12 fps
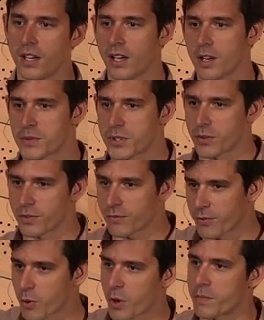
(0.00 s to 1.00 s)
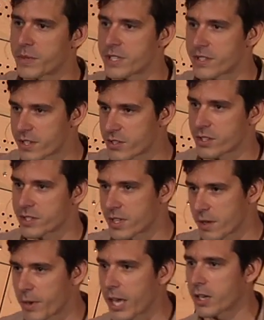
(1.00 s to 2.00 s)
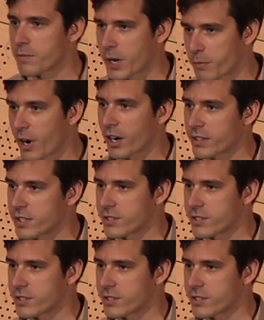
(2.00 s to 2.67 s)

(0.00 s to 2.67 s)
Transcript: helps to inform decisions they make about product